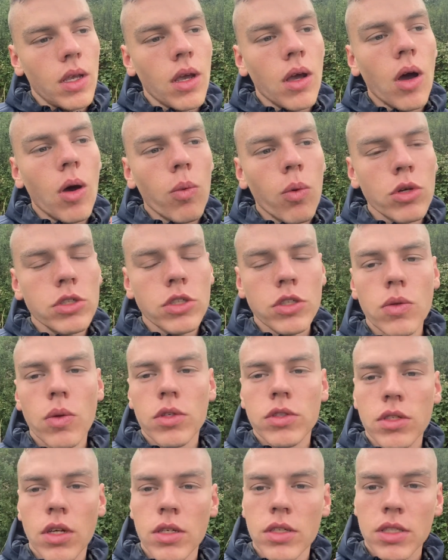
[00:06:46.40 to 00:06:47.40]
I want you
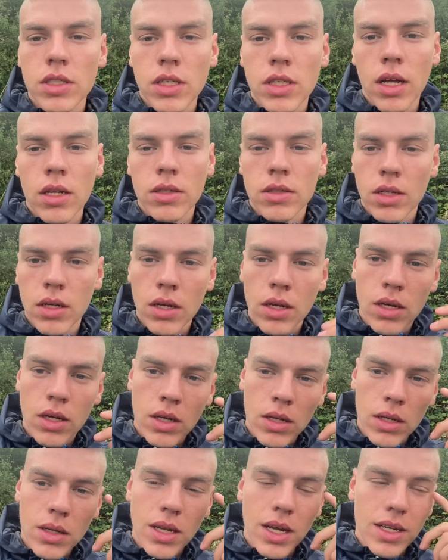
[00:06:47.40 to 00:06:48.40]
lot to understand
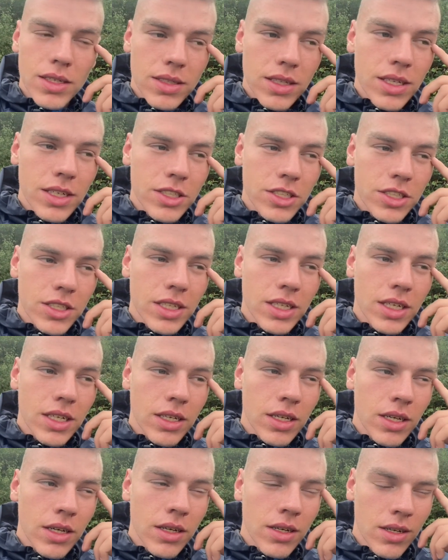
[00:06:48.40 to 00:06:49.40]
that it's literally
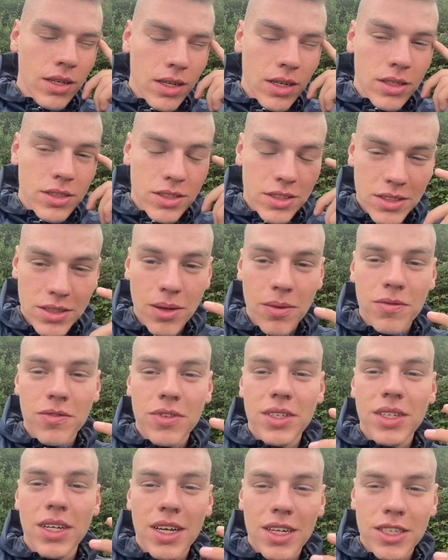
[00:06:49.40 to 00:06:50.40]

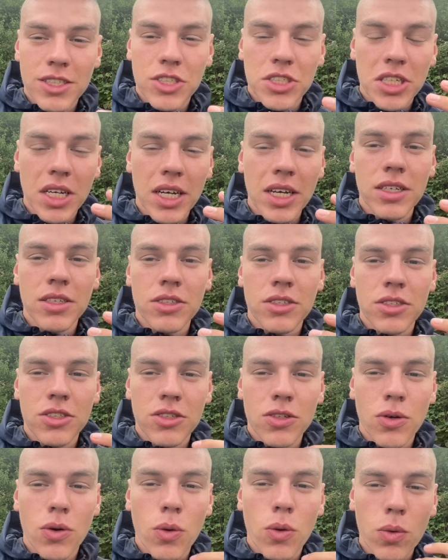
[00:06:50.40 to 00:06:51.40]
something that can change
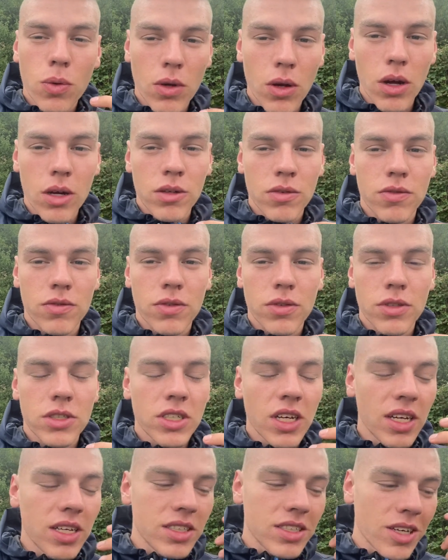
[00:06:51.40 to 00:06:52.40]
your whole life.
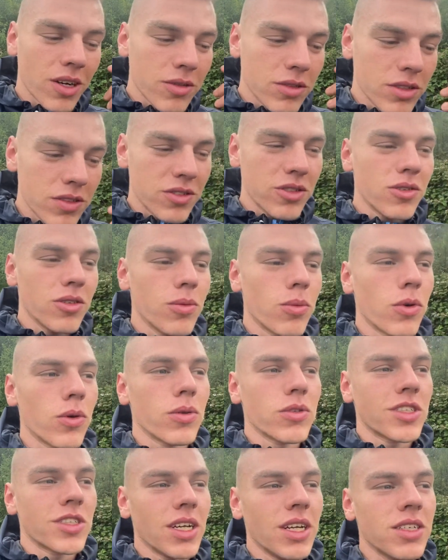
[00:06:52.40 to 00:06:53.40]
Change how you view the
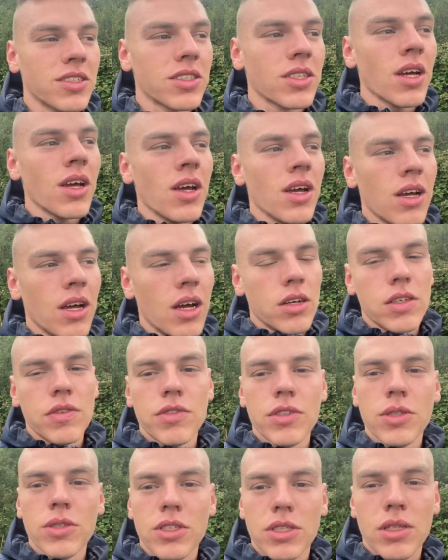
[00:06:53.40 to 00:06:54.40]
world. Change how you
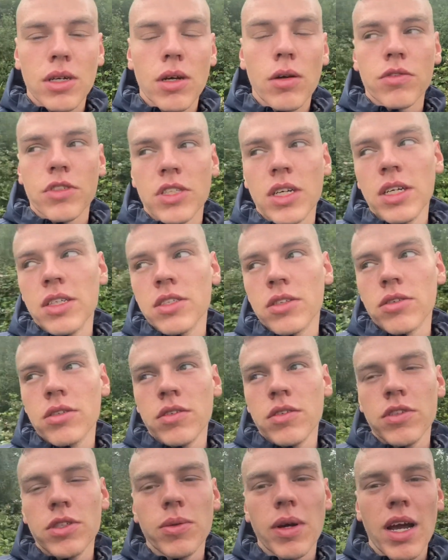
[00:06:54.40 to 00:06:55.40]
view yourself. Change how
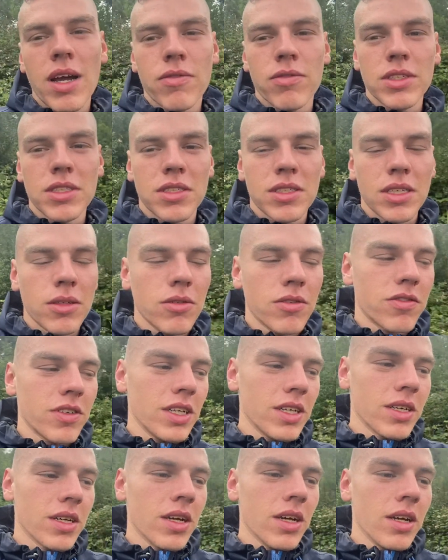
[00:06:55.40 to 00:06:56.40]
you view every single
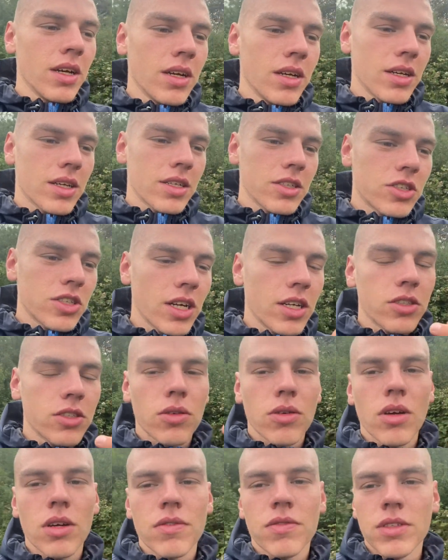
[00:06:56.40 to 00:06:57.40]
thing it could change
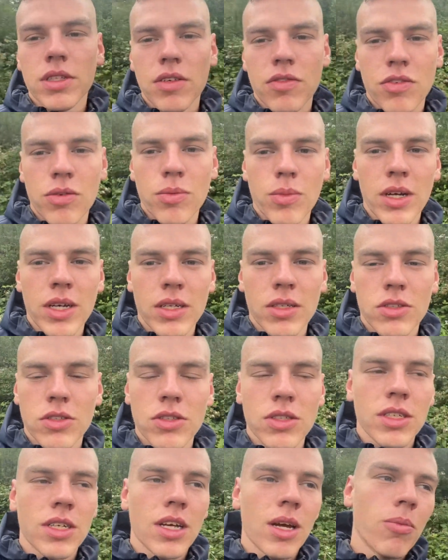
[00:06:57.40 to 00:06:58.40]
your life in different ways.
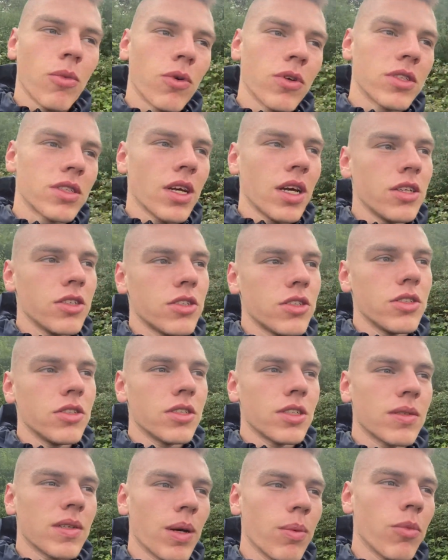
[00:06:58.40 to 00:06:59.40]
You can get more attention,
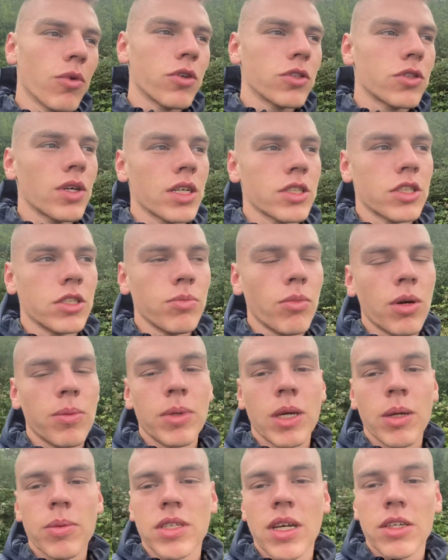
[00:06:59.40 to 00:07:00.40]
you can get more attraction, you might
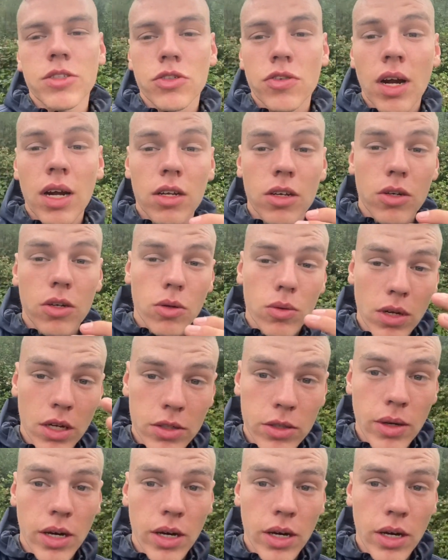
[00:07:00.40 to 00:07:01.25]
be able to attract the girl that you